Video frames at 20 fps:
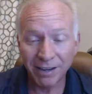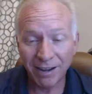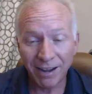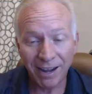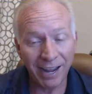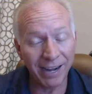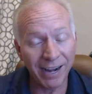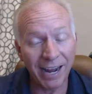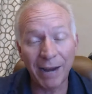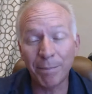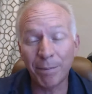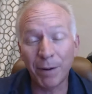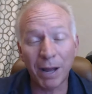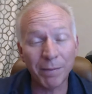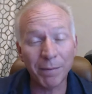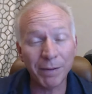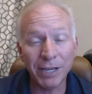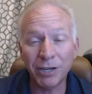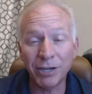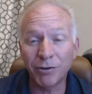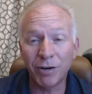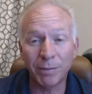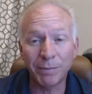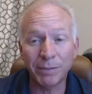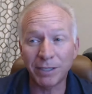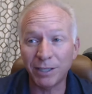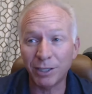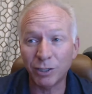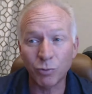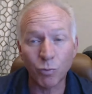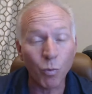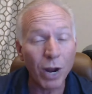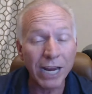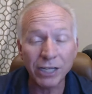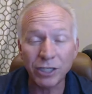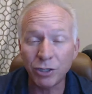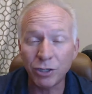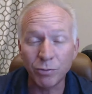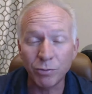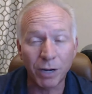And I probably interrupted this way
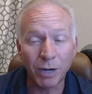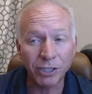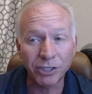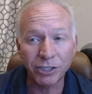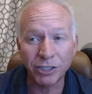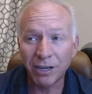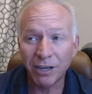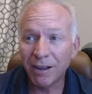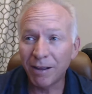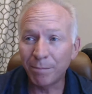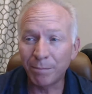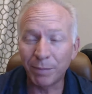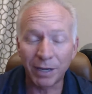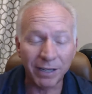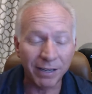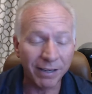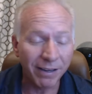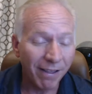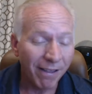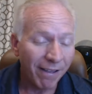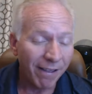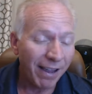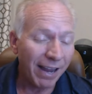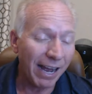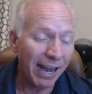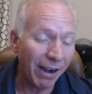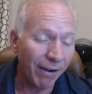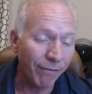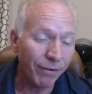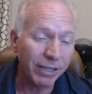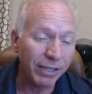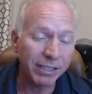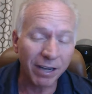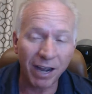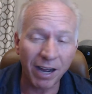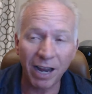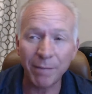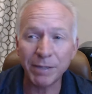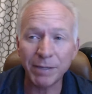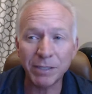too much, but every
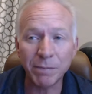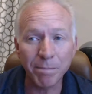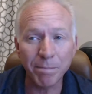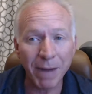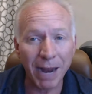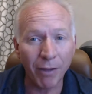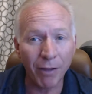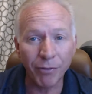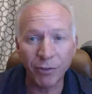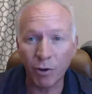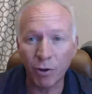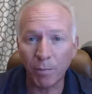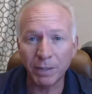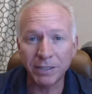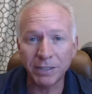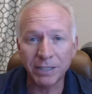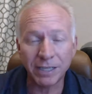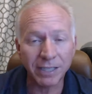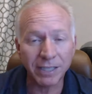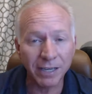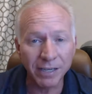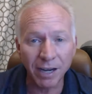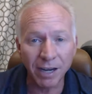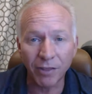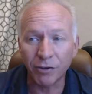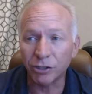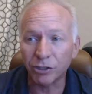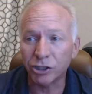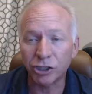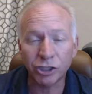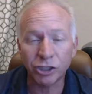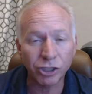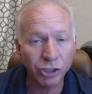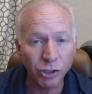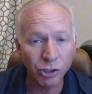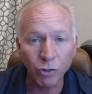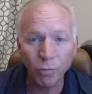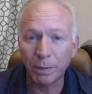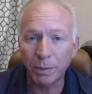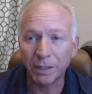time his mouth opens, it's another
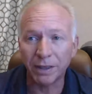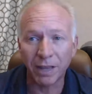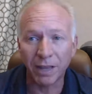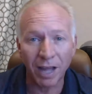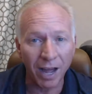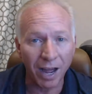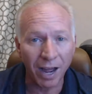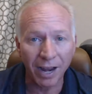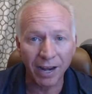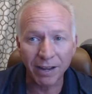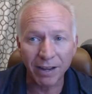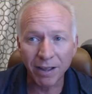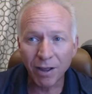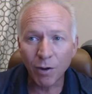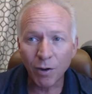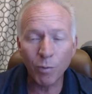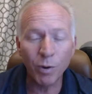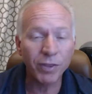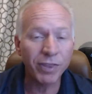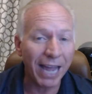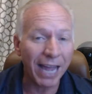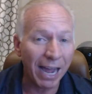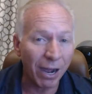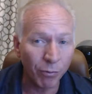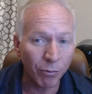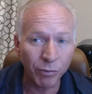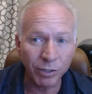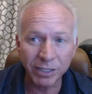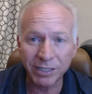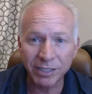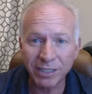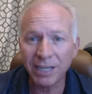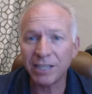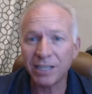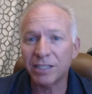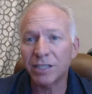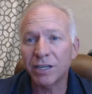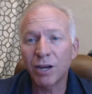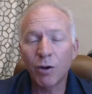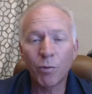stupid lie without
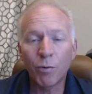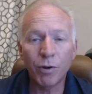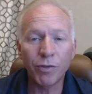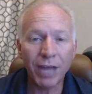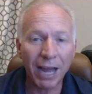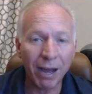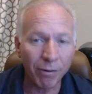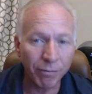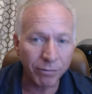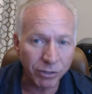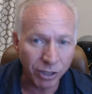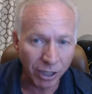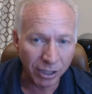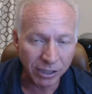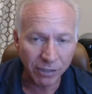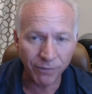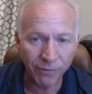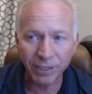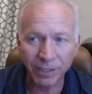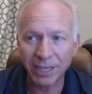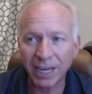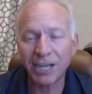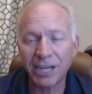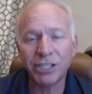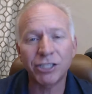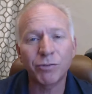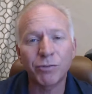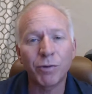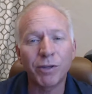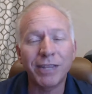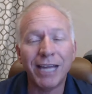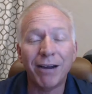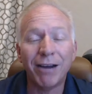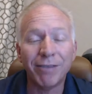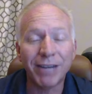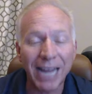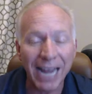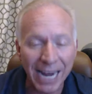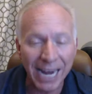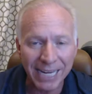receipts, without justification, without
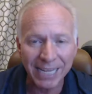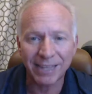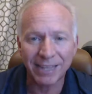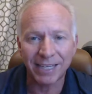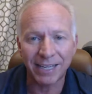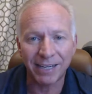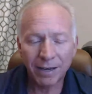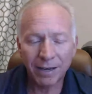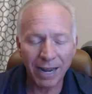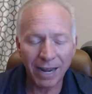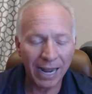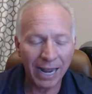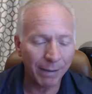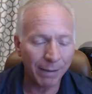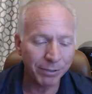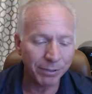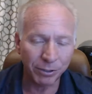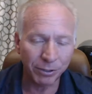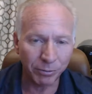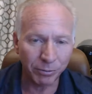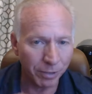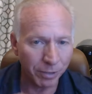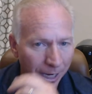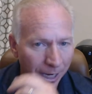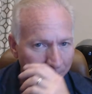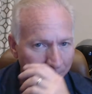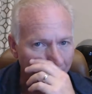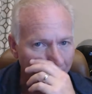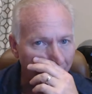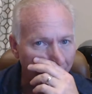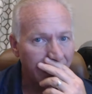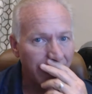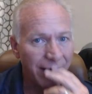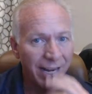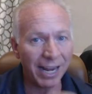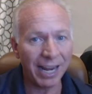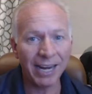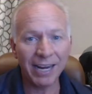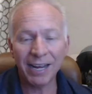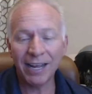anything absolute nonsense.
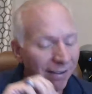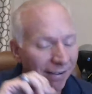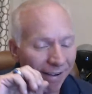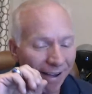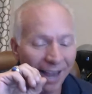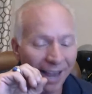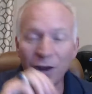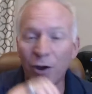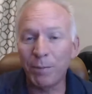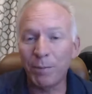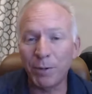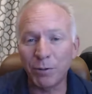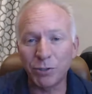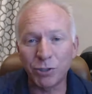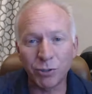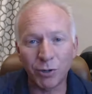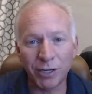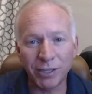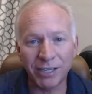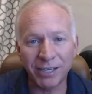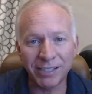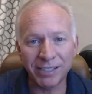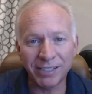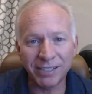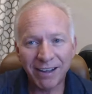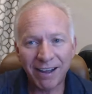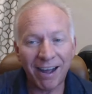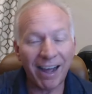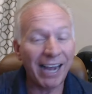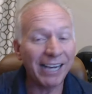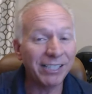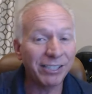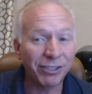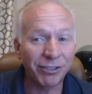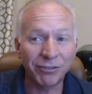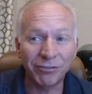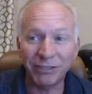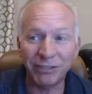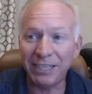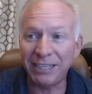Hey, I hope you enjoyed this. I
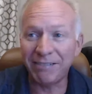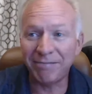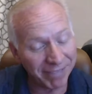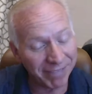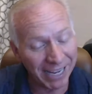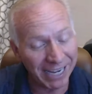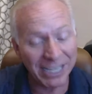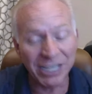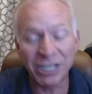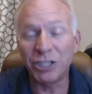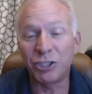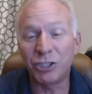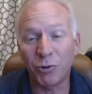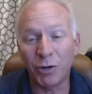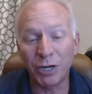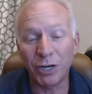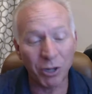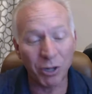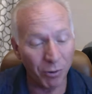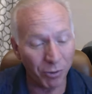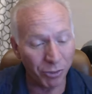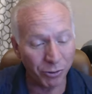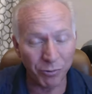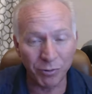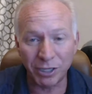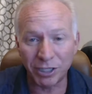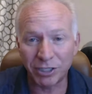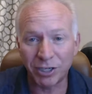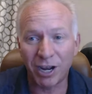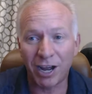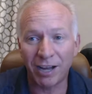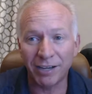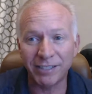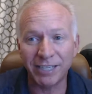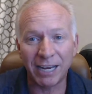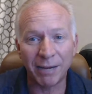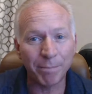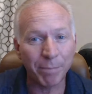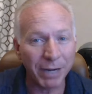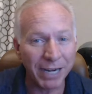certainly I didn't enjoy going through this
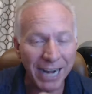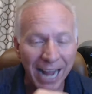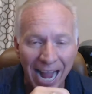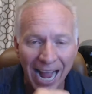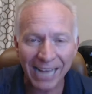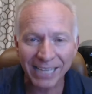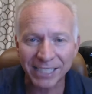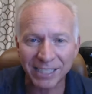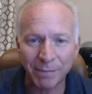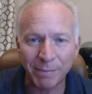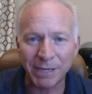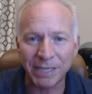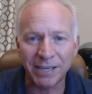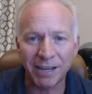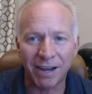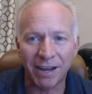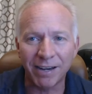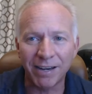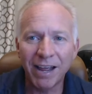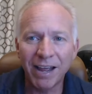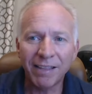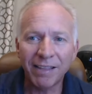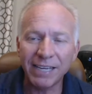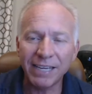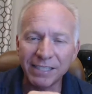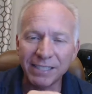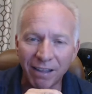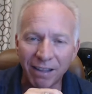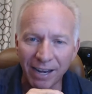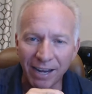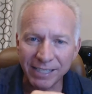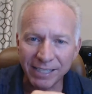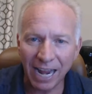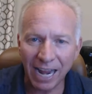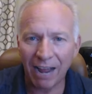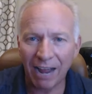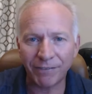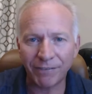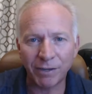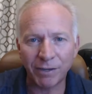content, but it has to be done. These lies
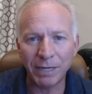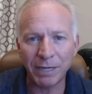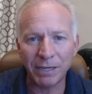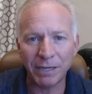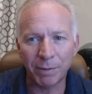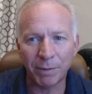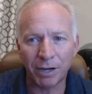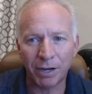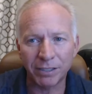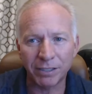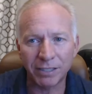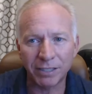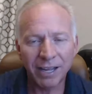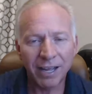have to be debunked.